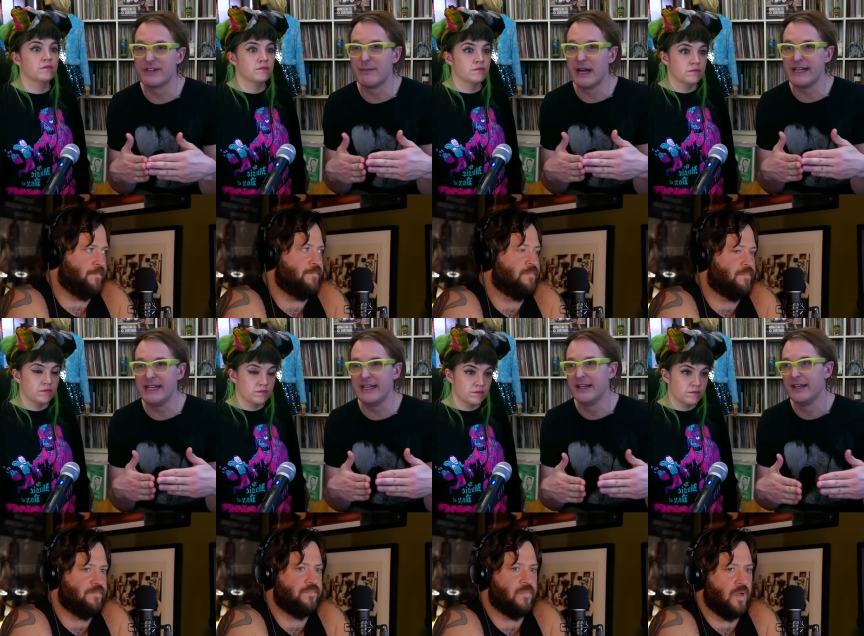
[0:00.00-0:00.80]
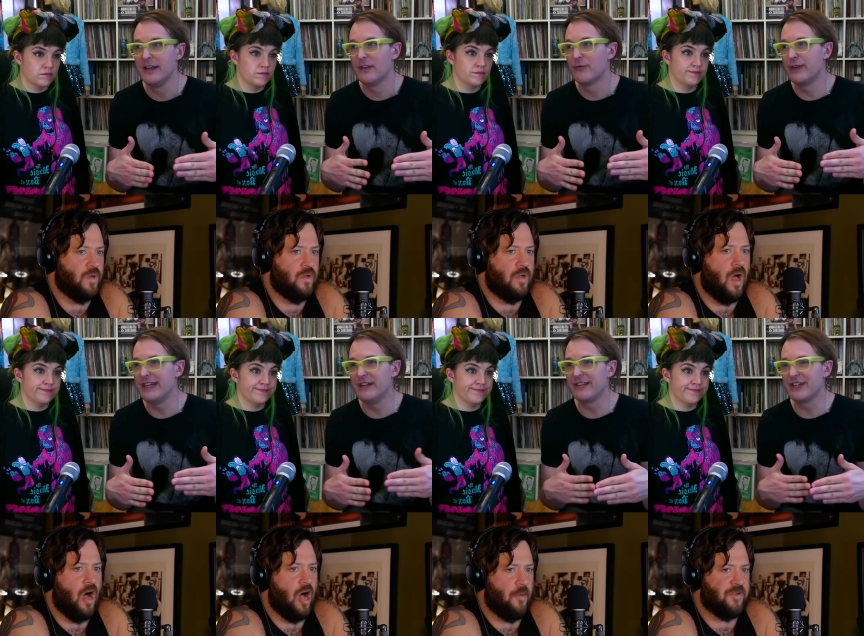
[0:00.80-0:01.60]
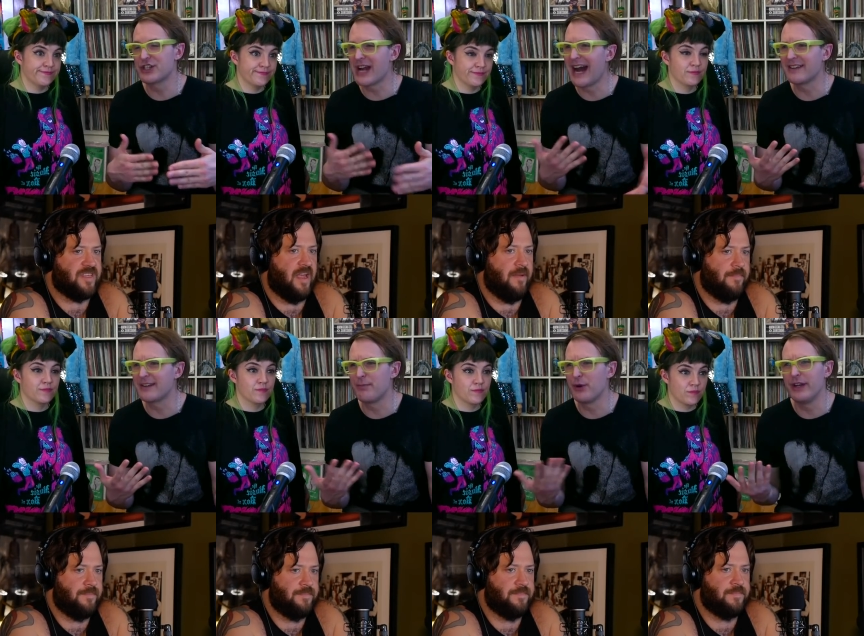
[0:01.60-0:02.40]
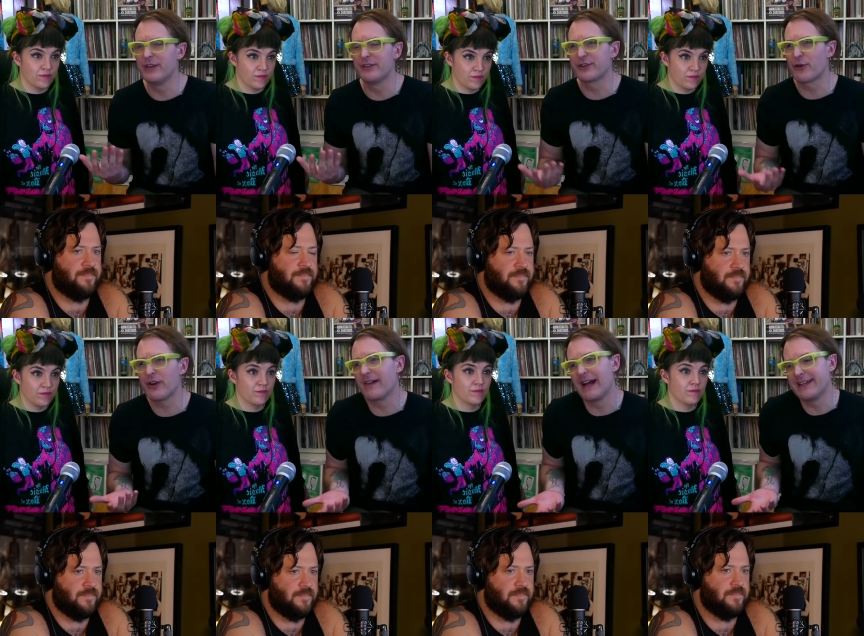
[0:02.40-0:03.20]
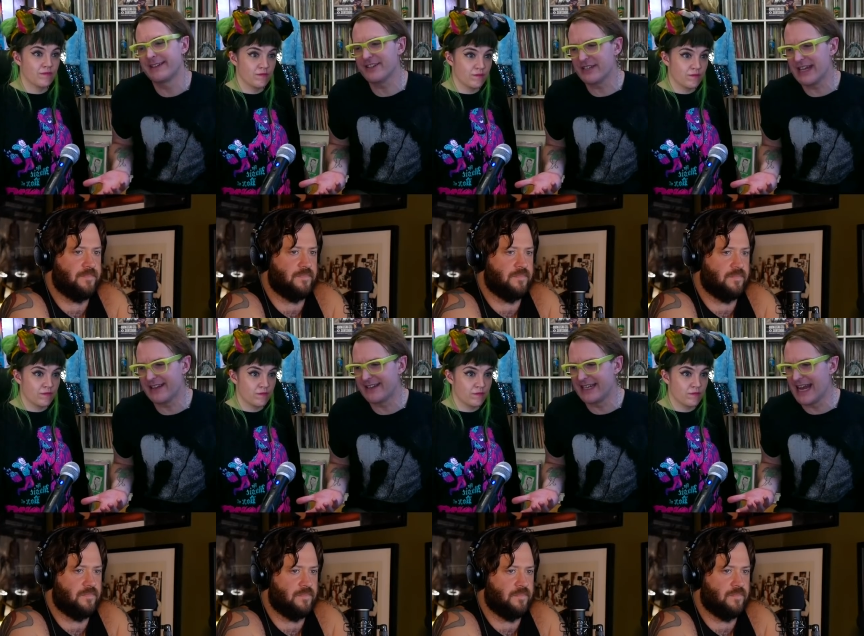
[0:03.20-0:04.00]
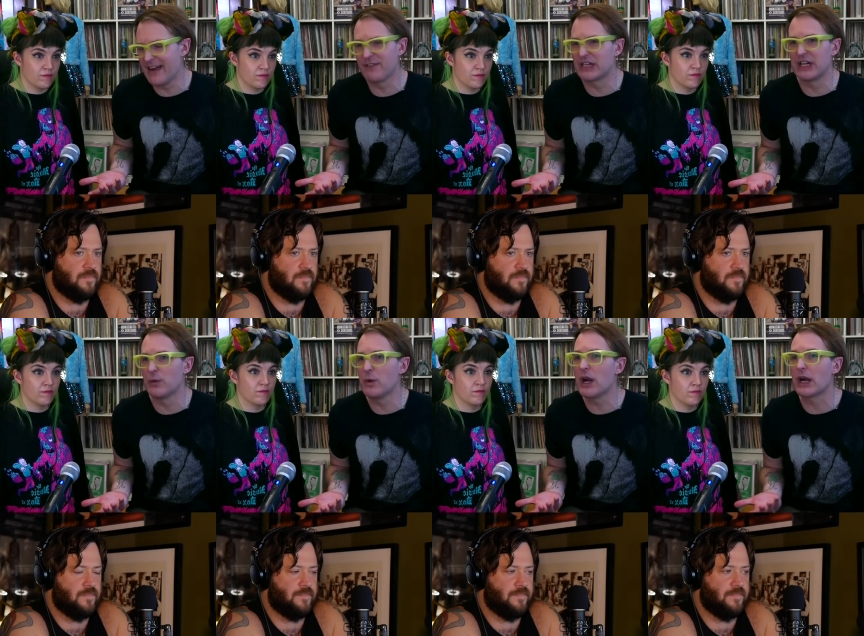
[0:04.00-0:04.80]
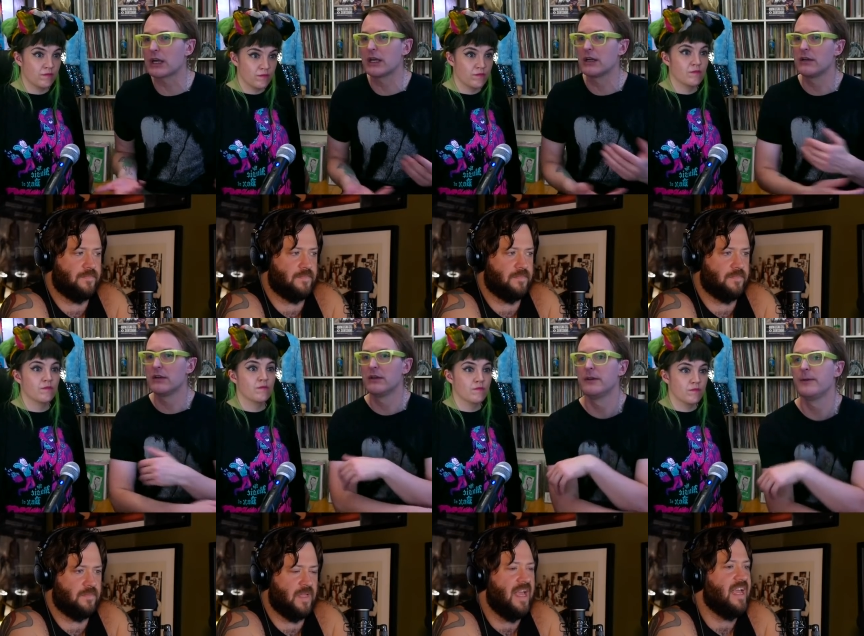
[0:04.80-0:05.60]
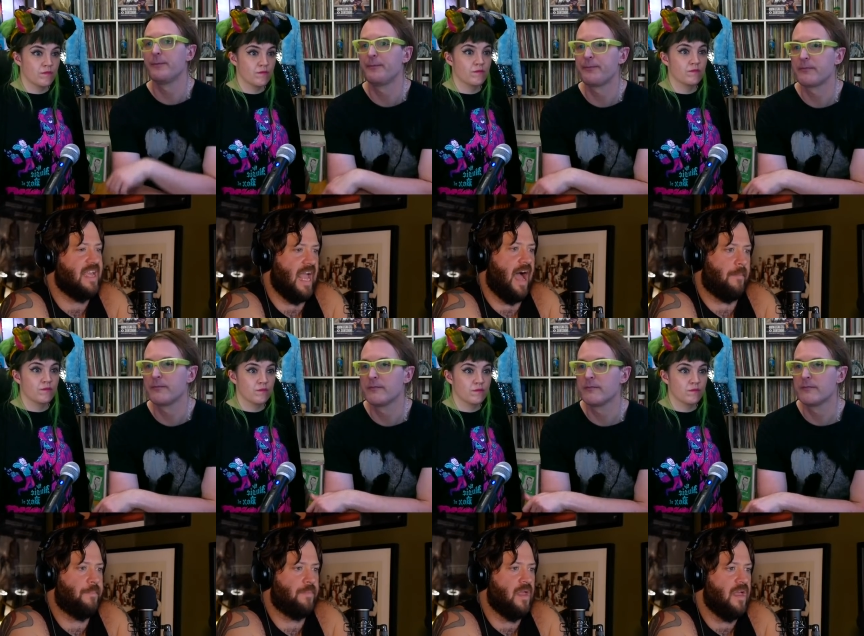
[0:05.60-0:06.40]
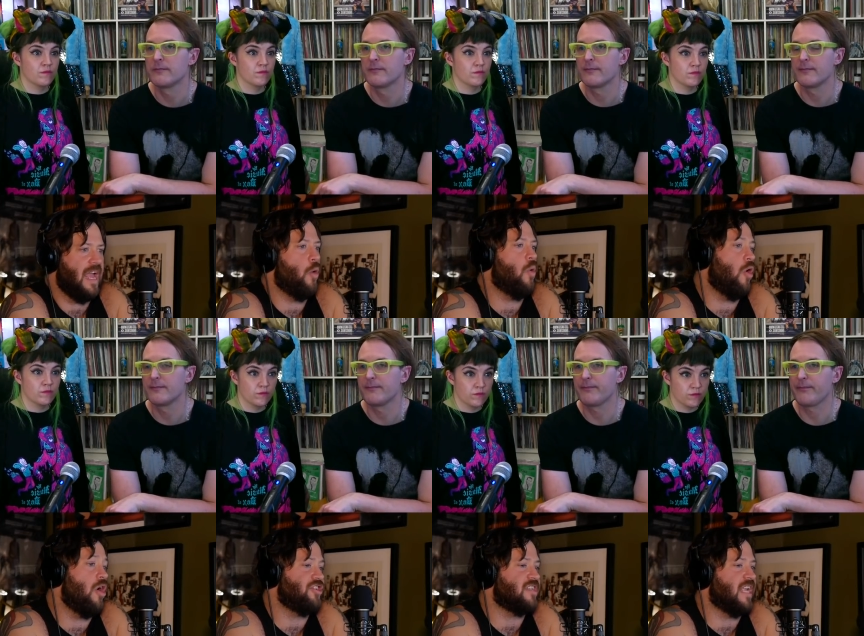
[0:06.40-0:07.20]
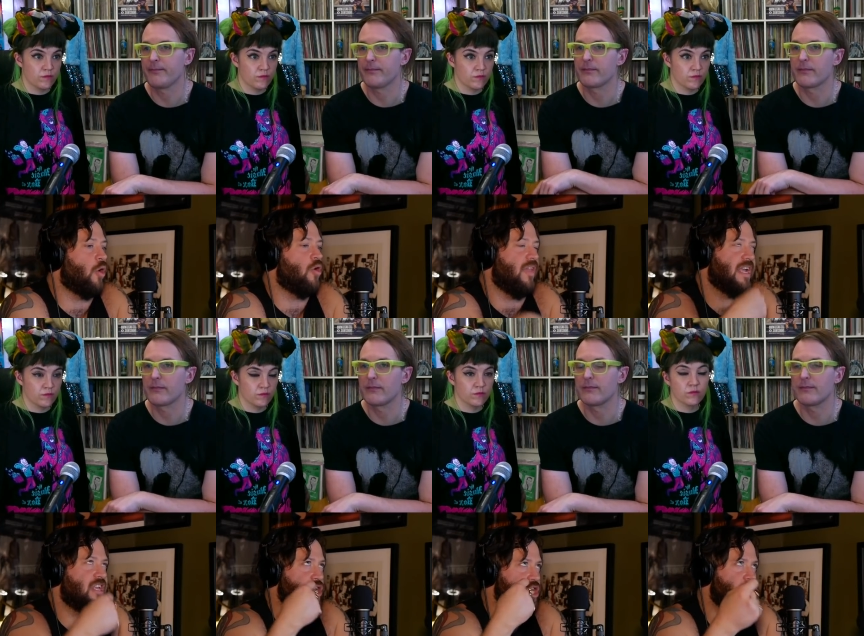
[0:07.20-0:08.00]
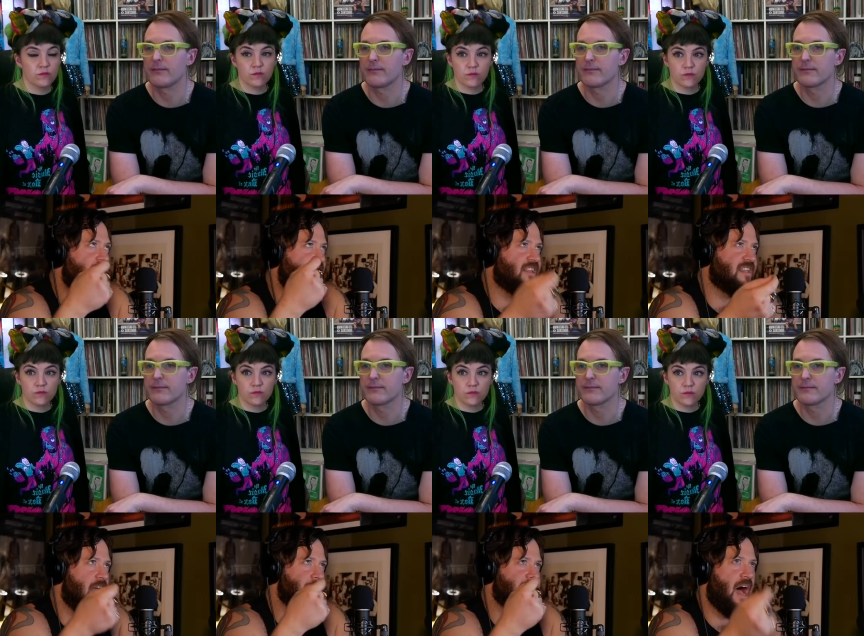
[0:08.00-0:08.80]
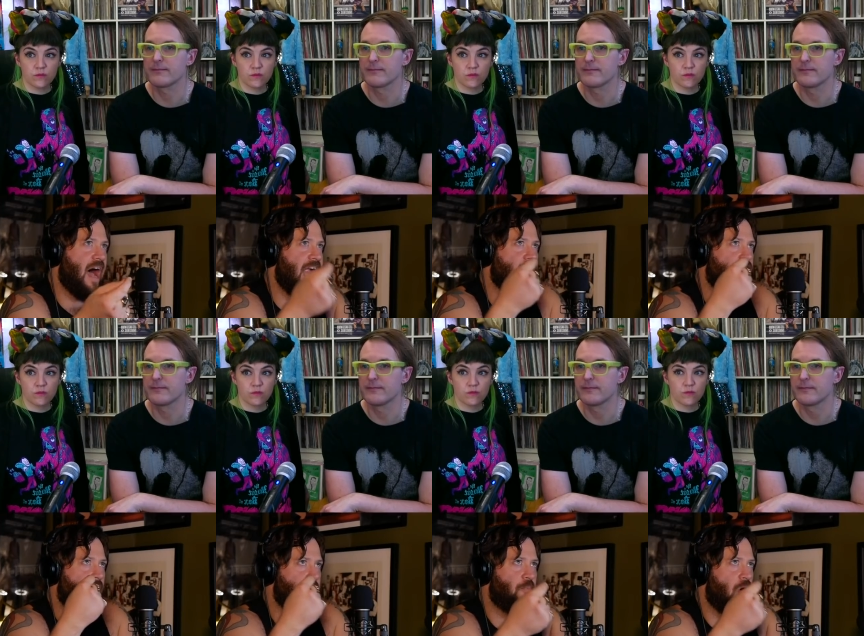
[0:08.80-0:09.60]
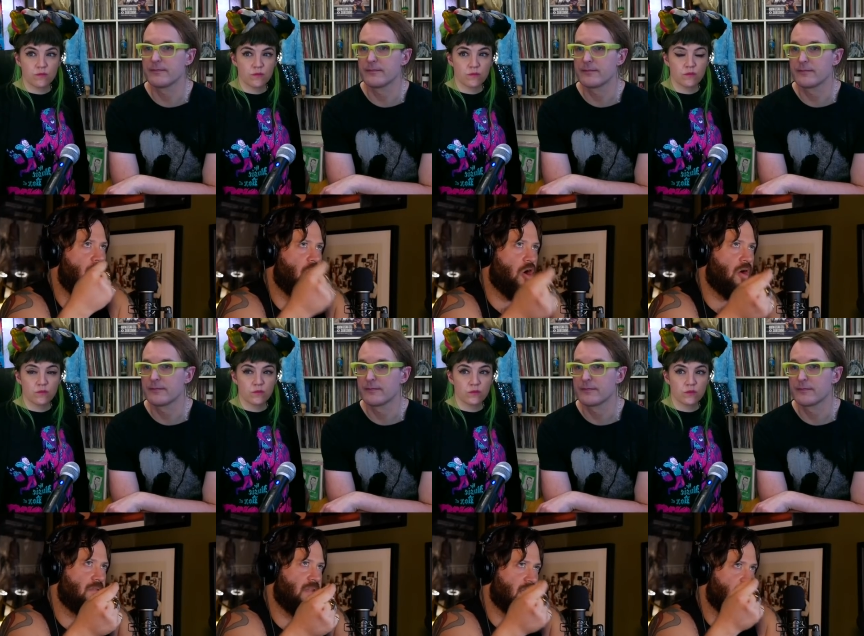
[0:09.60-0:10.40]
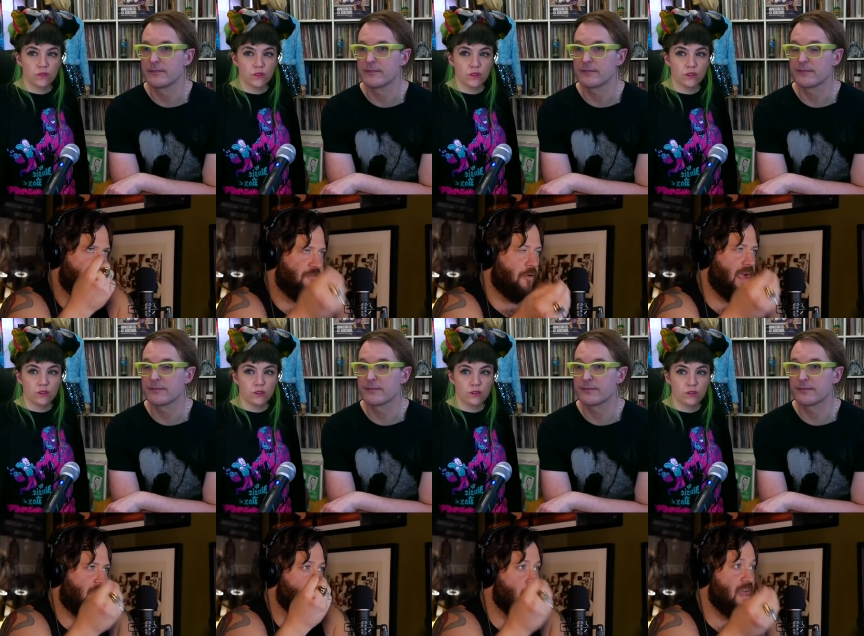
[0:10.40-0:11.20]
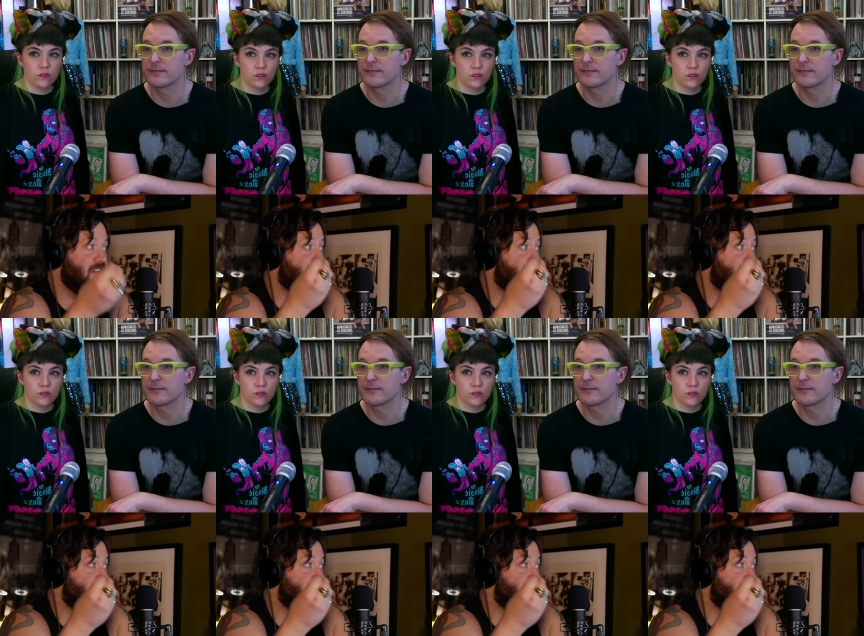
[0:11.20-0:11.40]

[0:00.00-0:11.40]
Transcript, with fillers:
Speaker 1: money, mm-hmm. reusing 100%. shots to put it into a storyline, it's just, it's never going to work.
Speaker 2: Yeah. It, or it's just like, or like you, you take the time to hire a, an, uh, like a filmmaker with a